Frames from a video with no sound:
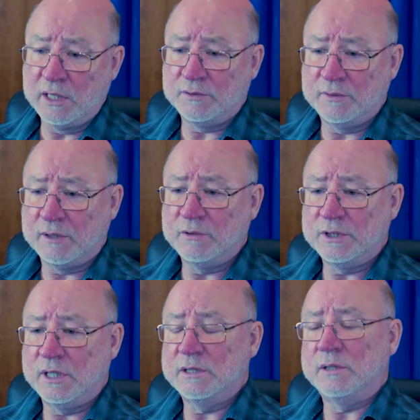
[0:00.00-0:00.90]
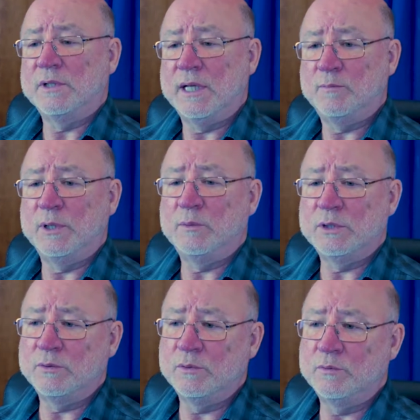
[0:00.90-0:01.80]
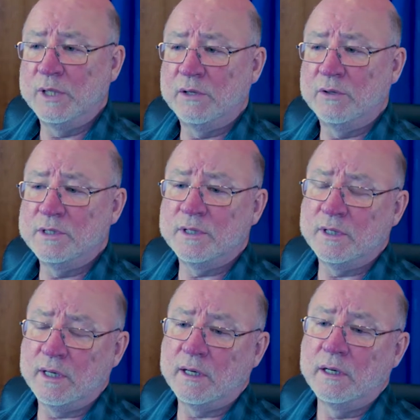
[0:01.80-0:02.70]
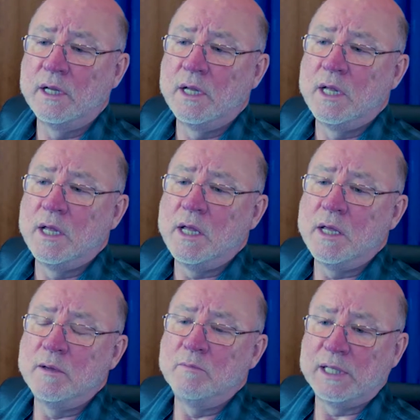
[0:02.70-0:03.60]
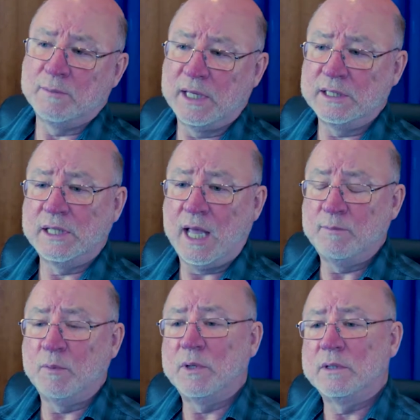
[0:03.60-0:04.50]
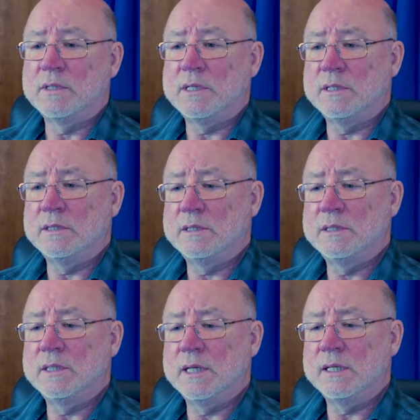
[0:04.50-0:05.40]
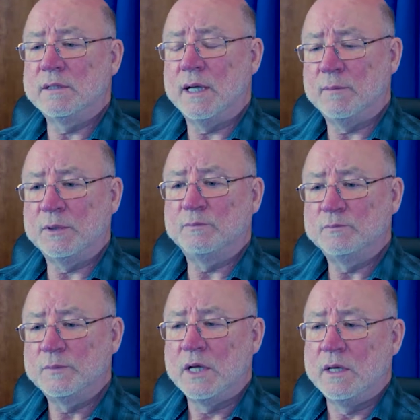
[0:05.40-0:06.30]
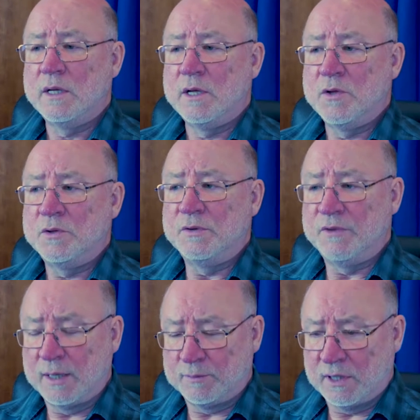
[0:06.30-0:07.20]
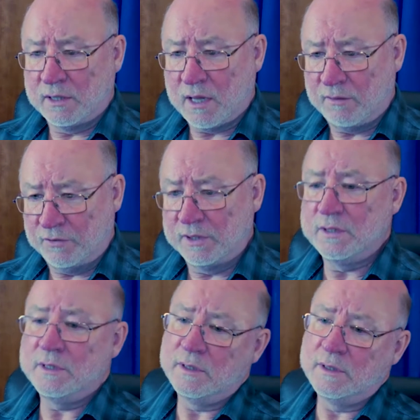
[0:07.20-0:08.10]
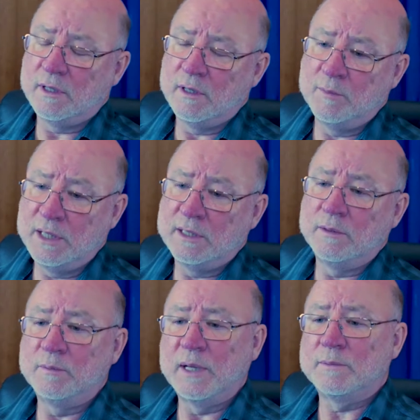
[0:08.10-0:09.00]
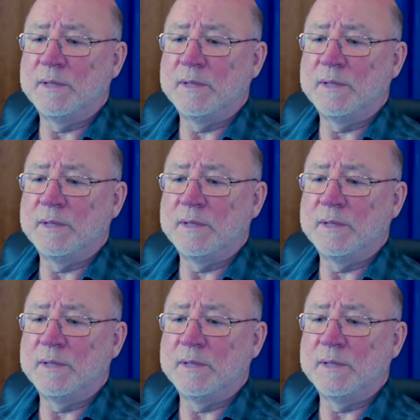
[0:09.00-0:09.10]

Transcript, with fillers: emerge from that research that would help people to realise that they are uh, mathematics capable and uh, to help them develop their confidence in their ability with